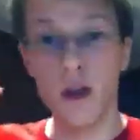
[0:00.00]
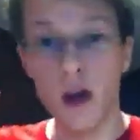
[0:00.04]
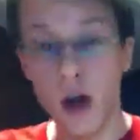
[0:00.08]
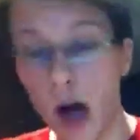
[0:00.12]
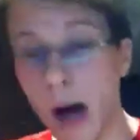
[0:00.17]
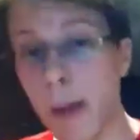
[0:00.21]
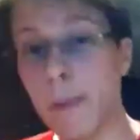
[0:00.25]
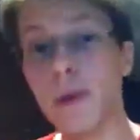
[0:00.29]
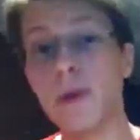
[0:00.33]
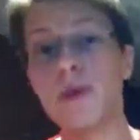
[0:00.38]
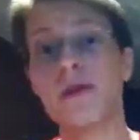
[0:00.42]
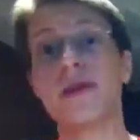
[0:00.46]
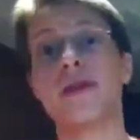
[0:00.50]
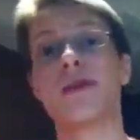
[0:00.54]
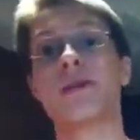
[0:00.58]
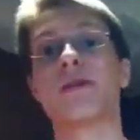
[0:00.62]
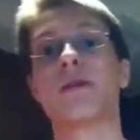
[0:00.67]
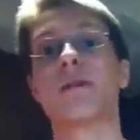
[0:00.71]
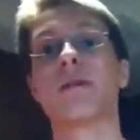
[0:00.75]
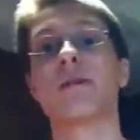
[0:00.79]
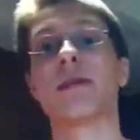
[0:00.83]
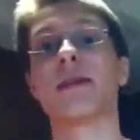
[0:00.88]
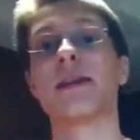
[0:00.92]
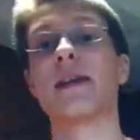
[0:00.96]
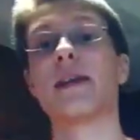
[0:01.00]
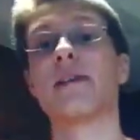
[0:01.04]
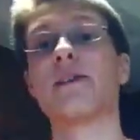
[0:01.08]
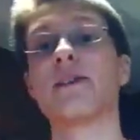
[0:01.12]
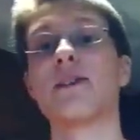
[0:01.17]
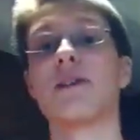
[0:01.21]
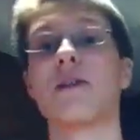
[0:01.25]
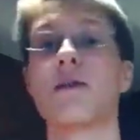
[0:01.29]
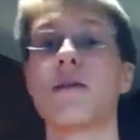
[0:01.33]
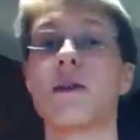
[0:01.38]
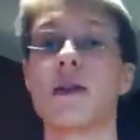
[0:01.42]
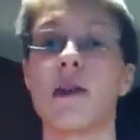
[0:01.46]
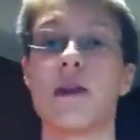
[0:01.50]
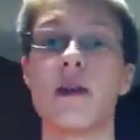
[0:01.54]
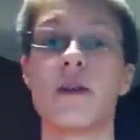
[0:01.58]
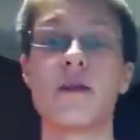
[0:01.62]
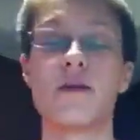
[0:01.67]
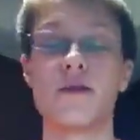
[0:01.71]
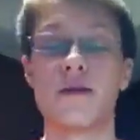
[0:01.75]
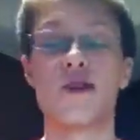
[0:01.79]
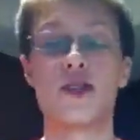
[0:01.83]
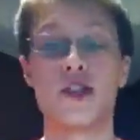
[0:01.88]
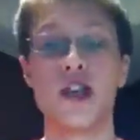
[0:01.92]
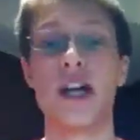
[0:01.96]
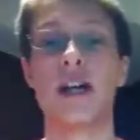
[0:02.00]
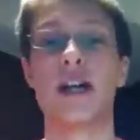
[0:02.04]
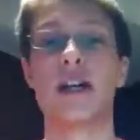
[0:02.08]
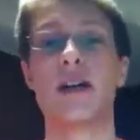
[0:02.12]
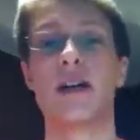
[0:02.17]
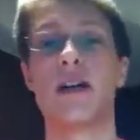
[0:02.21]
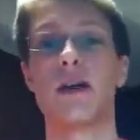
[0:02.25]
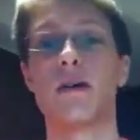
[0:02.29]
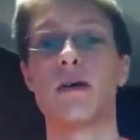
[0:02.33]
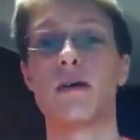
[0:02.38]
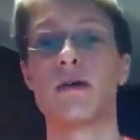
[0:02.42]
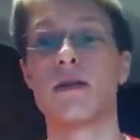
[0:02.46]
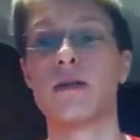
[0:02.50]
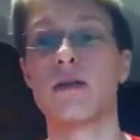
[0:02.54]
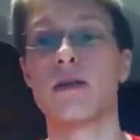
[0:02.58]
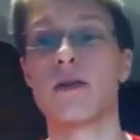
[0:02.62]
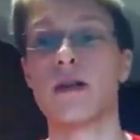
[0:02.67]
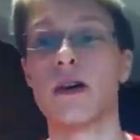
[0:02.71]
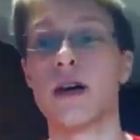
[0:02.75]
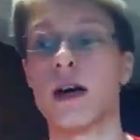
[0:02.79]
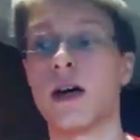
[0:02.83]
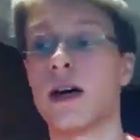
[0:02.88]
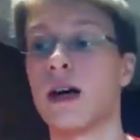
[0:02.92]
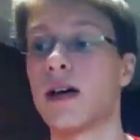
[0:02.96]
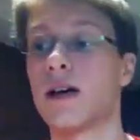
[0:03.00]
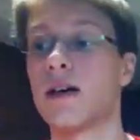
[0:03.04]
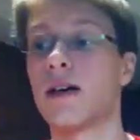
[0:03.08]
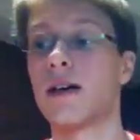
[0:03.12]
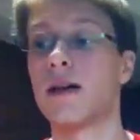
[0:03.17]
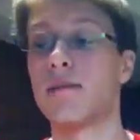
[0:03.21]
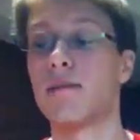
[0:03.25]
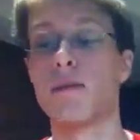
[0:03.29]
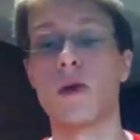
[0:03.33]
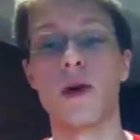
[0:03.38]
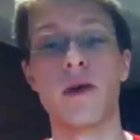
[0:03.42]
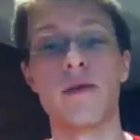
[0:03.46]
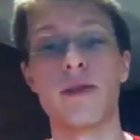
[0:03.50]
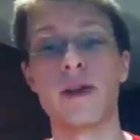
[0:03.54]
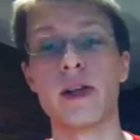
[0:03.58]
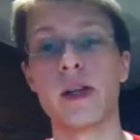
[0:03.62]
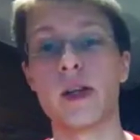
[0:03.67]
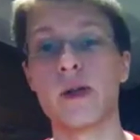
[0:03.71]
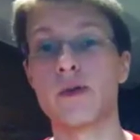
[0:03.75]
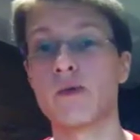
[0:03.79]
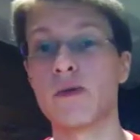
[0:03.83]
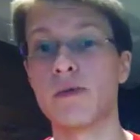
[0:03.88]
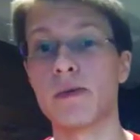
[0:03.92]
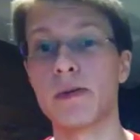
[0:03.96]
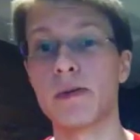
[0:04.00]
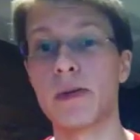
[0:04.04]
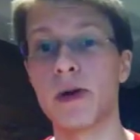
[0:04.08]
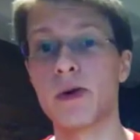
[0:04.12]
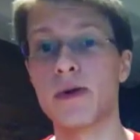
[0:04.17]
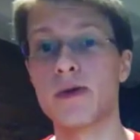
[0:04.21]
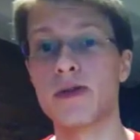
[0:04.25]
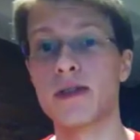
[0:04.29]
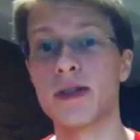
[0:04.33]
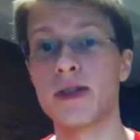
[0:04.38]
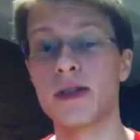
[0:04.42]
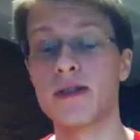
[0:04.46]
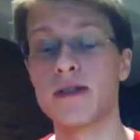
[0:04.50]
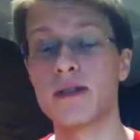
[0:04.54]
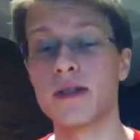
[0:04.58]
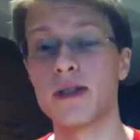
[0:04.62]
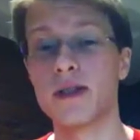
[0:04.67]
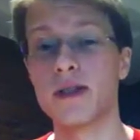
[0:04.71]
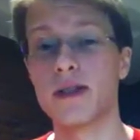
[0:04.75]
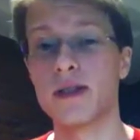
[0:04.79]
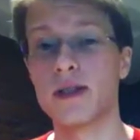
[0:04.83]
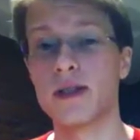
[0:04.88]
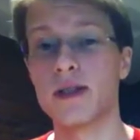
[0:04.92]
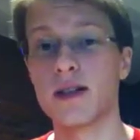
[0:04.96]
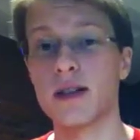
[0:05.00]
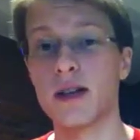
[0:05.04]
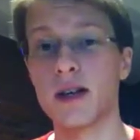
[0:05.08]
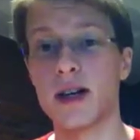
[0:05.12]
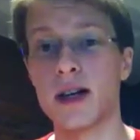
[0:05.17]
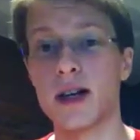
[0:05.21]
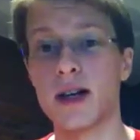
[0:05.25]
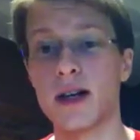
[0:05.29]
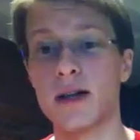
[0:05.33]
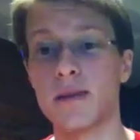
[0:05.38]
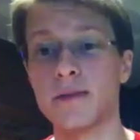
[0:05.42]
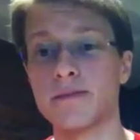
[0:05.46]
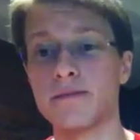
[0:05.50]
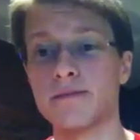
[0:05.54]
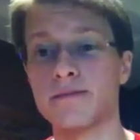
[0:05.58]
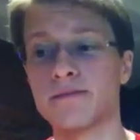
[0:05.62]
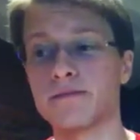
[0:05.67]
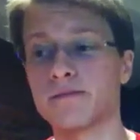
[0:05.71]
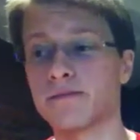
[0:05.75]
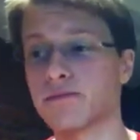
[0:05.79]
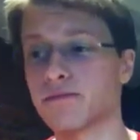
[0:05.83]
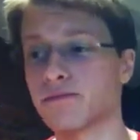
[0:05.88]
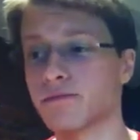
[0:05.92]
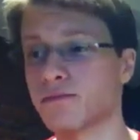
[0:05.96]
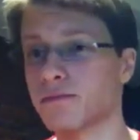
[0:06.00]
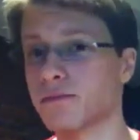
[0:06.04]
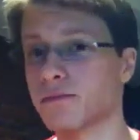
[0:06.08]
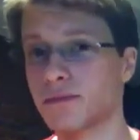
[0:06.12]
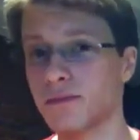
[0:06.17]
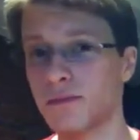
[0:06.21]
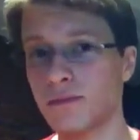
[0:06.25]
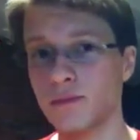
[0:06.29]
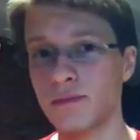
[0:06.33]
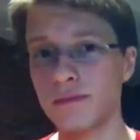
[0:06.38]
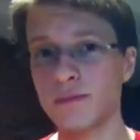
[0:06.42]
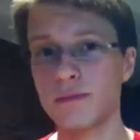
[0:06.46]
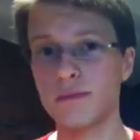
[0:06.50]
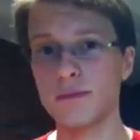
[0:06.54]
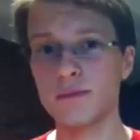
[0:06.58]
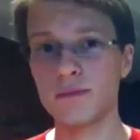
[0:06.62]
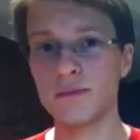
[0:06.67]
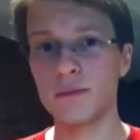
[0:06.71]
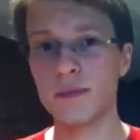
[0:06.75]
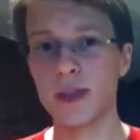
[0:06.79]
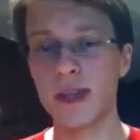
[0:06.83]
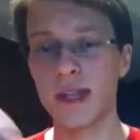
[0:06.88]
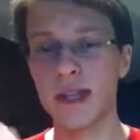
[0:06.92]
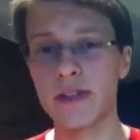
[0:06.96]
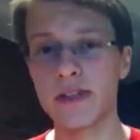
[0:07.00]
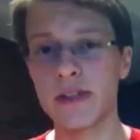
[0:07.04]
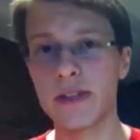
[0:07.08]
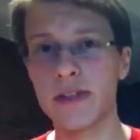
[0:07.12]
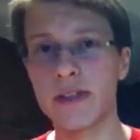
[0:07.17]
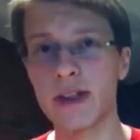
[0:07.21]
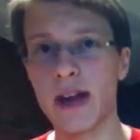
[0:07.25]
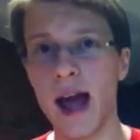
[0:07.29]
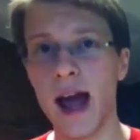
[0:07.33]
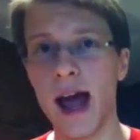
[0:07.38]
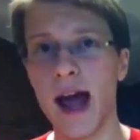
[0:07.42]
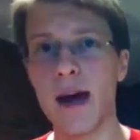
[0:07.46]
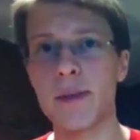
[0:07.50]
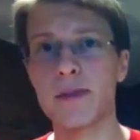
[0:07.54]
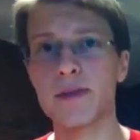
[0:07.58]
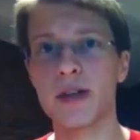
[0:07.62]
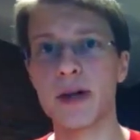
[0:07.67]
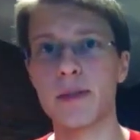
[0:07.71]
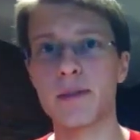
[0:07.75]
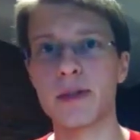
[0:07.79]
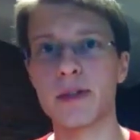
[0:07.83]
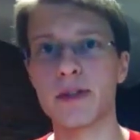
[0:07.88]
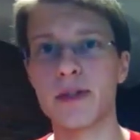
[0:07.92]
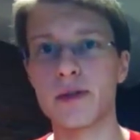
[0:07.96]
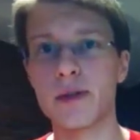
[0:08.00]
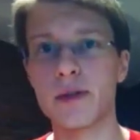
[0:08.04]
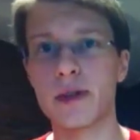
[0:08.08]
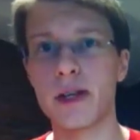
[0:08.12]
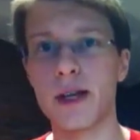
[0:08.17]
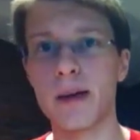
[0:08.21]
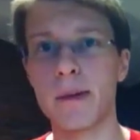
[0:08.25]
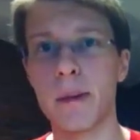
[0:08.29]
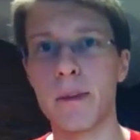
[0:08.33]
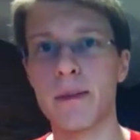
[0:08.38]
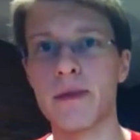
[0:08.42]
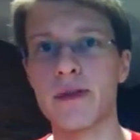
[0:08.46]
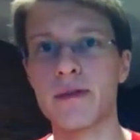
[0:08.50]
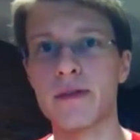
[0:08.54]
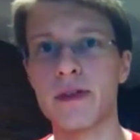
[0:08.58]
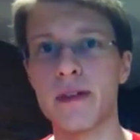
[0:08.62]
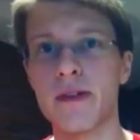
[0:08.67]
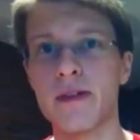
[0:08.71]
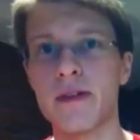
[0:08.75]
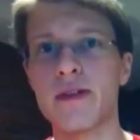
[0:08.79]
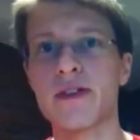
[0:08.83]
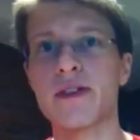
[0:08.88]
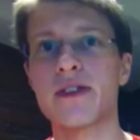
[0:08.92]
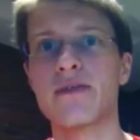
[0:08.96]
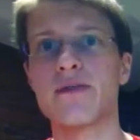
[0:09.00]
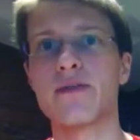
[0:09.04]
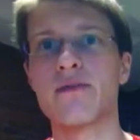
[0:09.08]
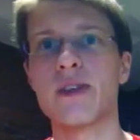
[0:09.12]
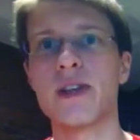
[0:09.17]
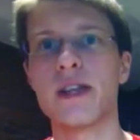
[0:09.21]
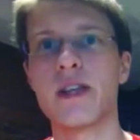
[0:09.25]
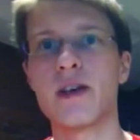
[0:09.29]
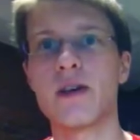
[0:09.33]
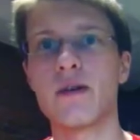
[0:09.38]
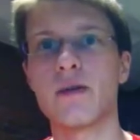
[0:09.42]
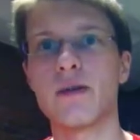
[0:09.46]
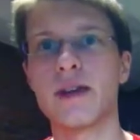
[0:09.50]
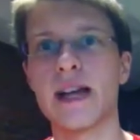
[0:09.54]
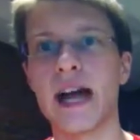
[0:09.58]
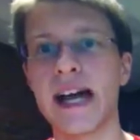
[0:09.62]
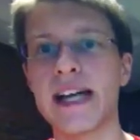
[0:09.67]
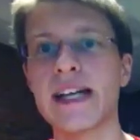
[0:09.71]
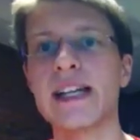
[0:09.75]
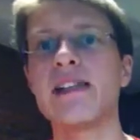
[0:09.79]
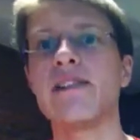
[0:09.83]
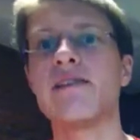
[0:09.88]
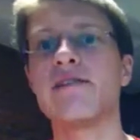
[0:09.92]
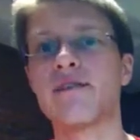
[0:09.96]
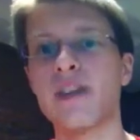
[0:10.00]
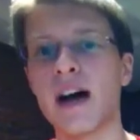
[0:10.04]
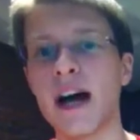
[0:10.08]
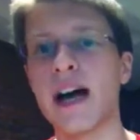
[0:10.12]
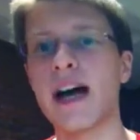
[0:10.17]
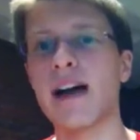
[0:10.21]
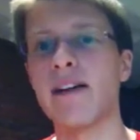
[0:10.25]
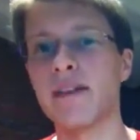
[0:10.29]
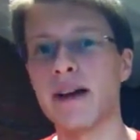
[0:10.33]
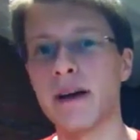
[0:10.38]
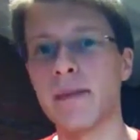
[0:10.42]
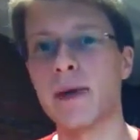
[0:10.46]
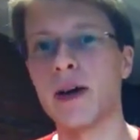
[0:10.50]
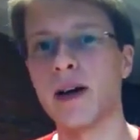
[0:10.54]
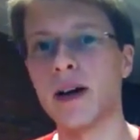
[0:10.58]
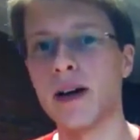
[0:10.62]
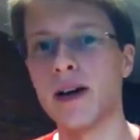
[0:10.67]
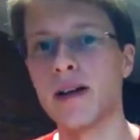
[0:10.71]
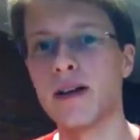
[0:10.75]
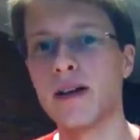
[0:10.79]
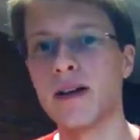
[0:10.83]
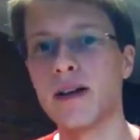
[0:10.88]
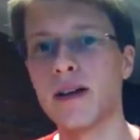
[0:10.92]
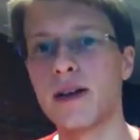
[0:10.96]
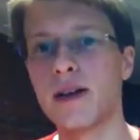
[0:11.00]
hop over to Normandin E D U, check it out, uh, more videos will be posted. Um, this is an apt opportunity. I'm up to, I think this is video ninety-five I'm on.